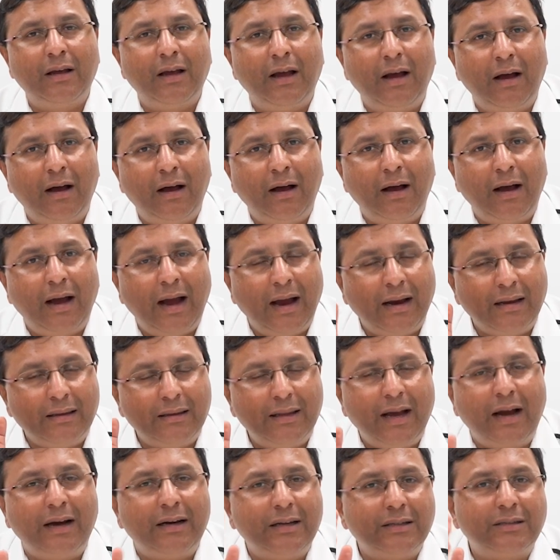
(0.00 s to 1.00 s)

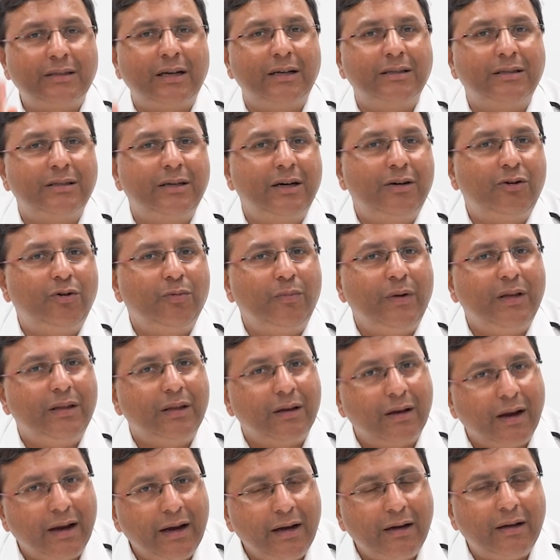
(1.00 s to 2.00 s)
And that is considered to be
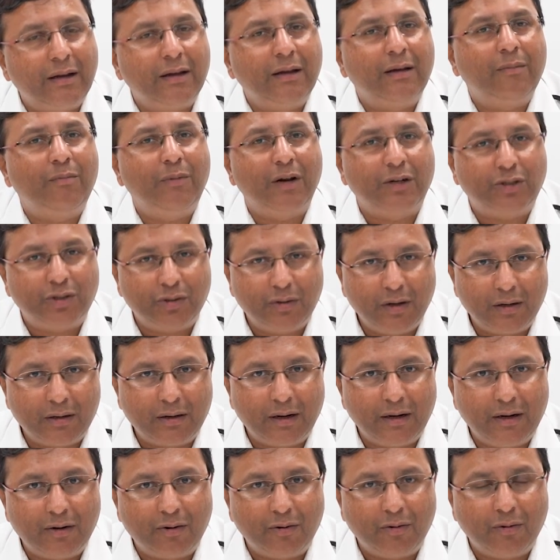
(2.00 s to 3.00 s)
the right blood sugar
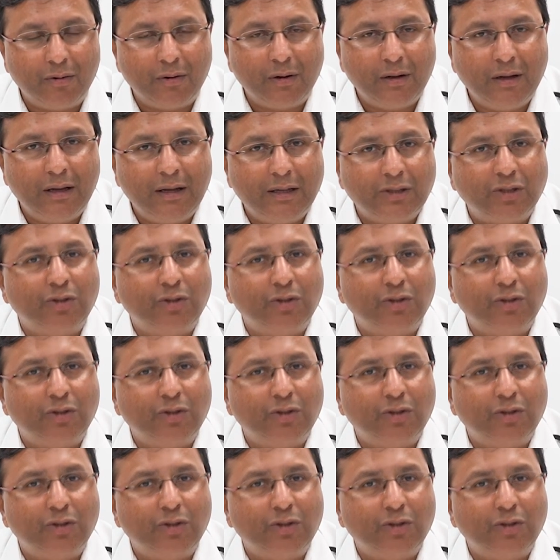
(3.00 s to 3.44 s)
control.